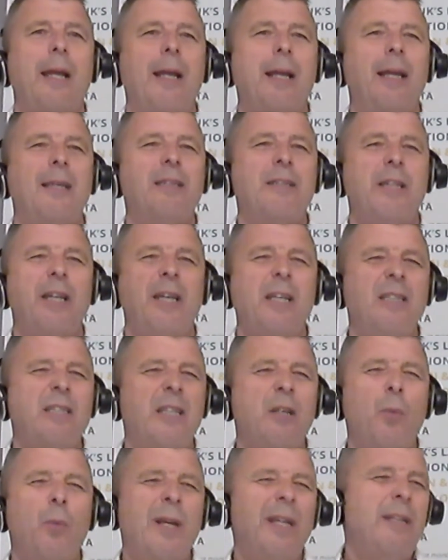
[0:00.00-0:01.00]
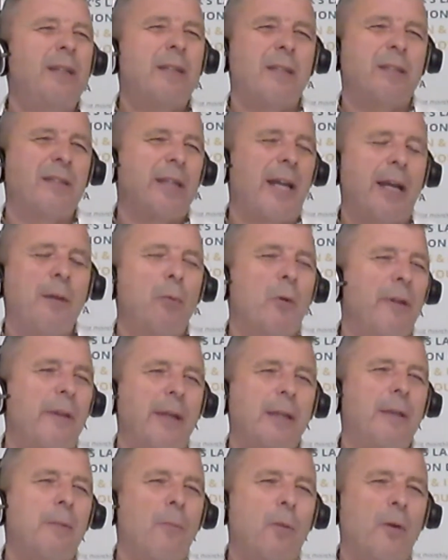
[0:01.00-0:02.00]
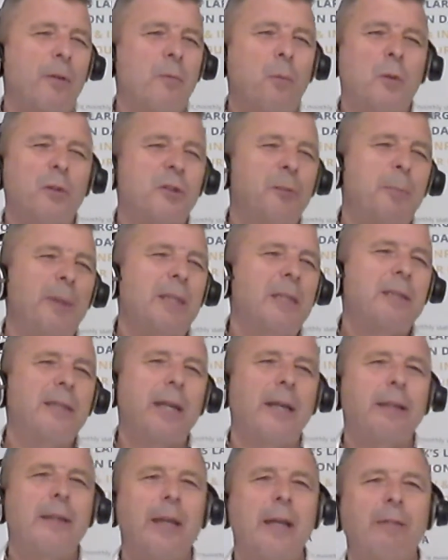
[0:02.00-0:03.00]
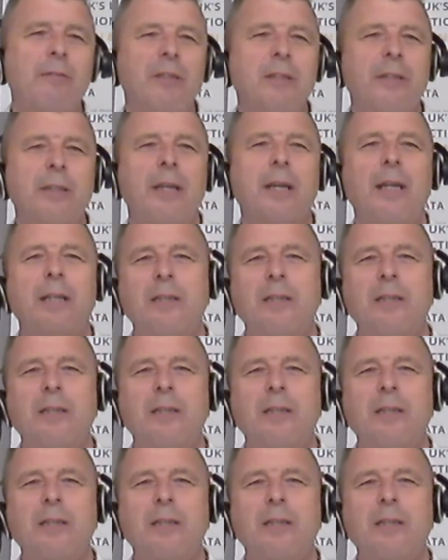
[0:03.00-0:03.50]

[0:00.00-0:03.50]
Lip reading: it's an easy win to say what's been said there, isn't it?